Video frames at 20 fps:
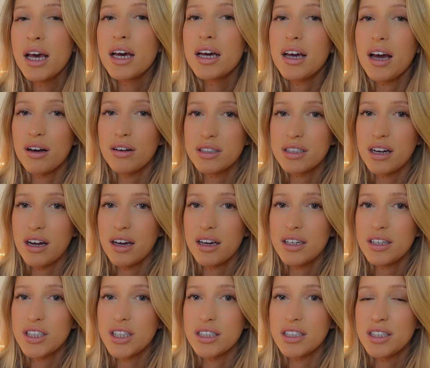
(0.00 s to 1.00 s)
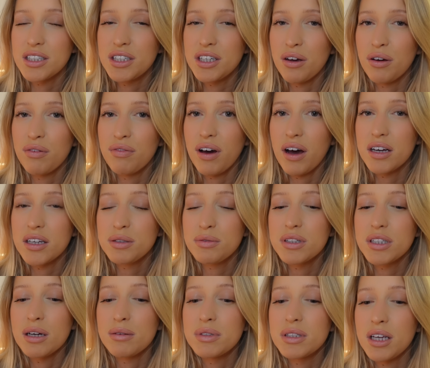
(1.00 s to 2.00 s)
girls night, just the two of us,
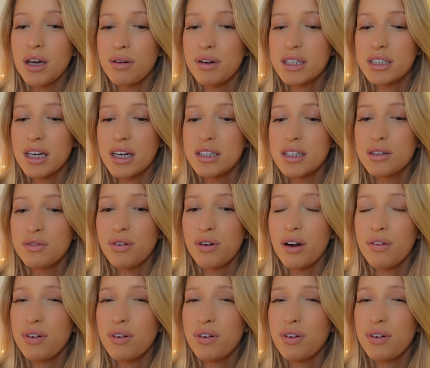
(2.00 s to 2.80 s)
which I'm so excited for.